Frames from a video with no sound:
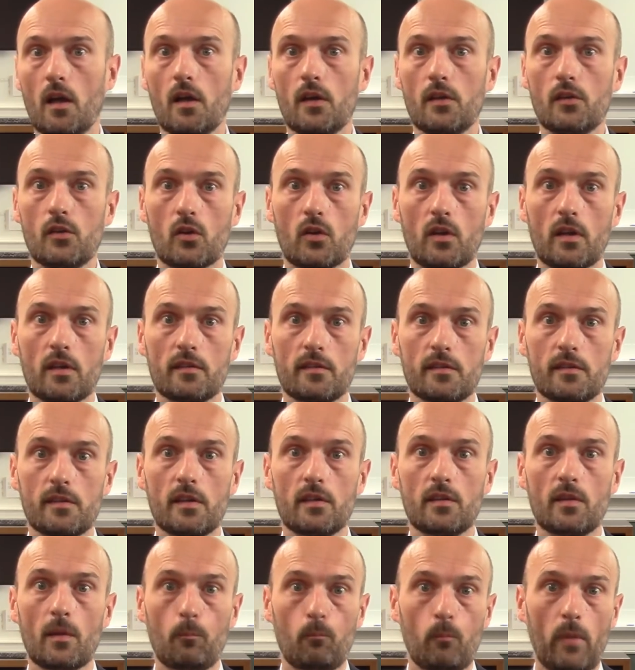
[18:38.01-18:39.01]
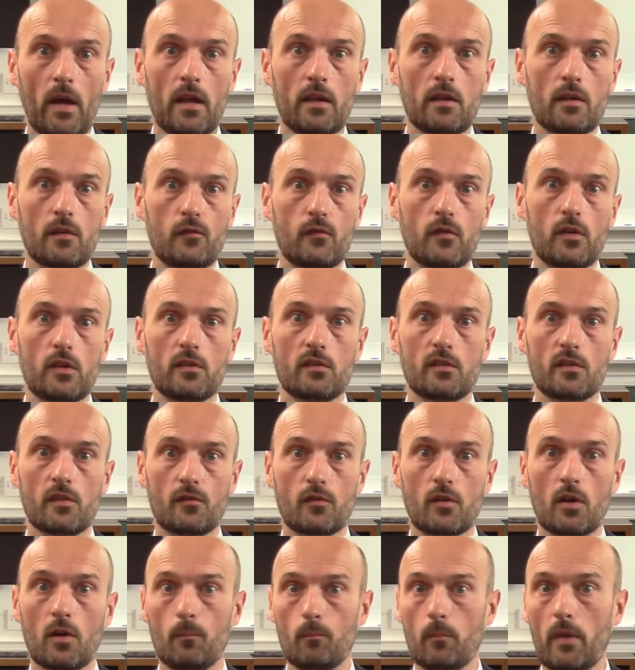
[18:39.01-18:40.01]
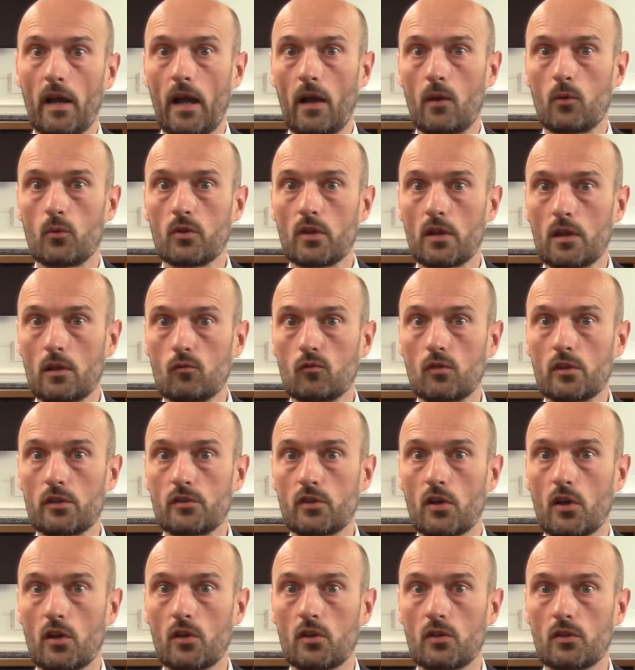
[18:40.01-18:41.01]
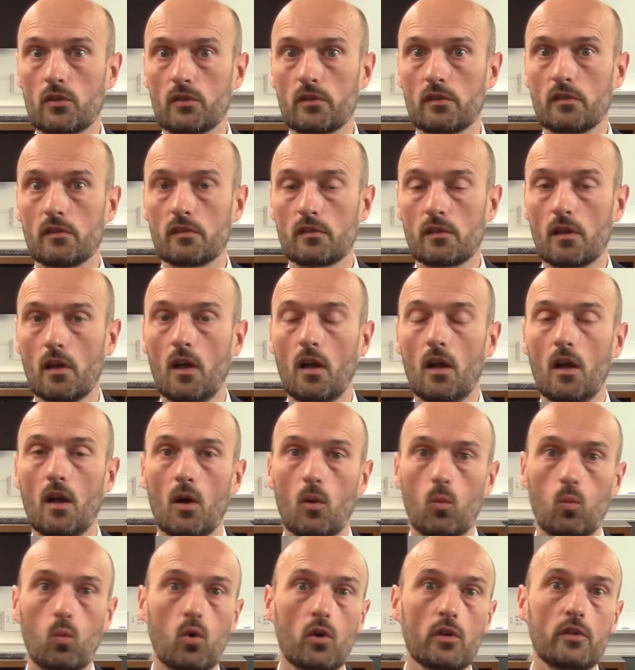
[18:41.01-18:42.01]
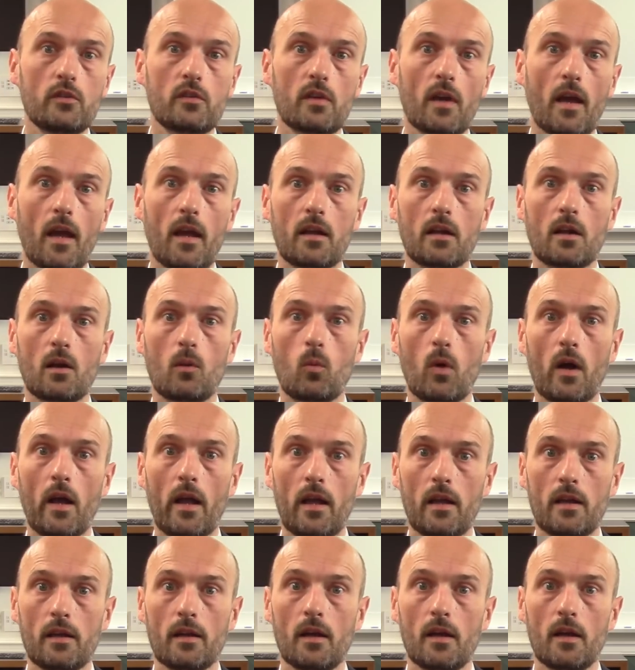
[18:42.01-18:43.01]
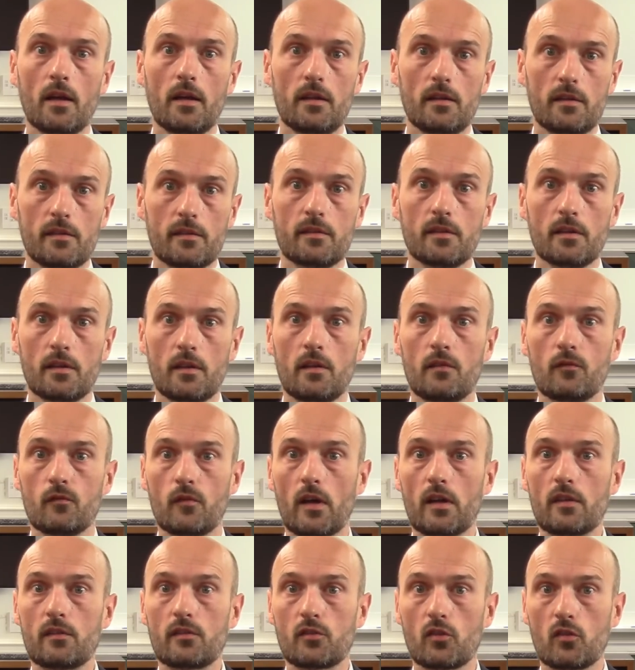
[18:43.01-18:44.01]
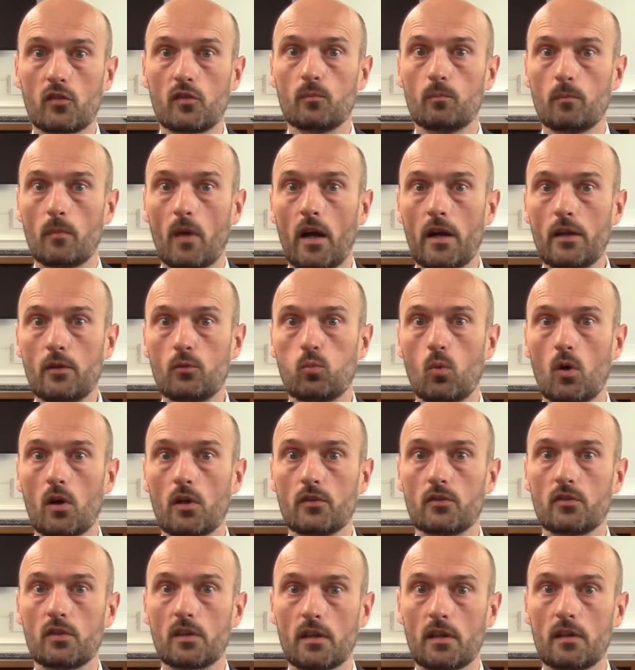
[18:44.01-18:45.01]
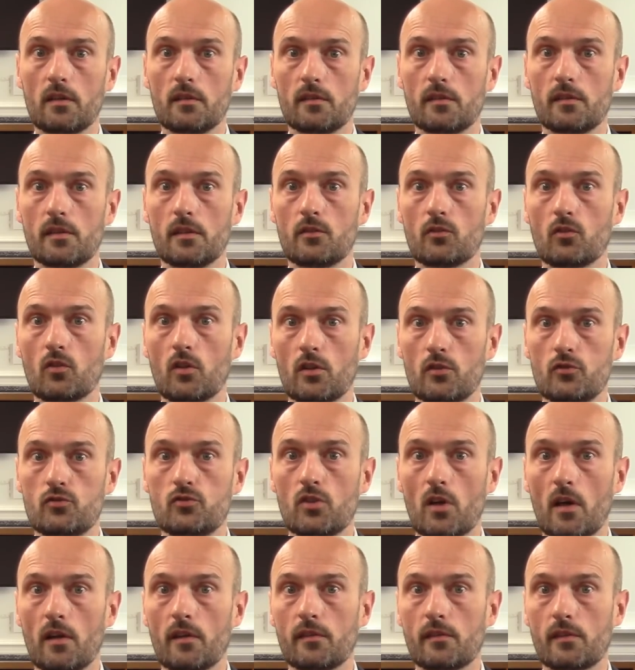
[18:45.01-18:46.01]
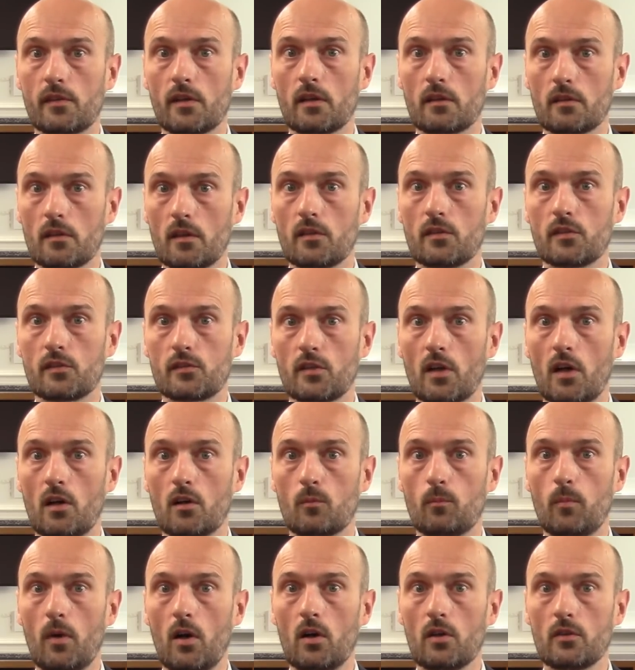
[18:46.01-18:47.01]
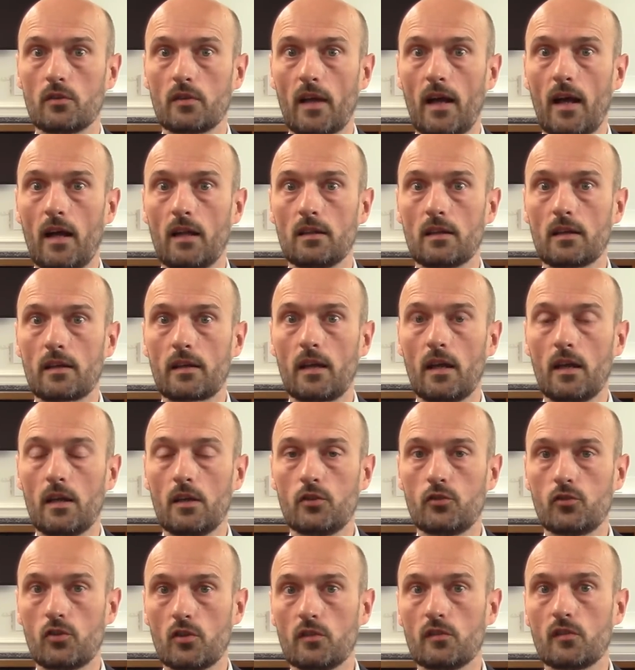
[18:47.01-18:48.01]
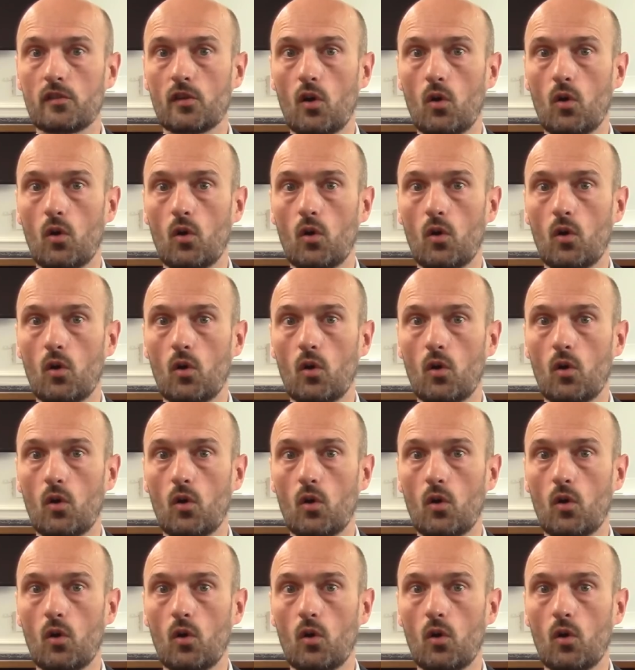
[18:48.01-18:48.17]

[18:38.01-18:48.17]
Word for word: You can see the benefits of compounding returns one takeaway is that investors might want to consider adjusting their stock bond allocations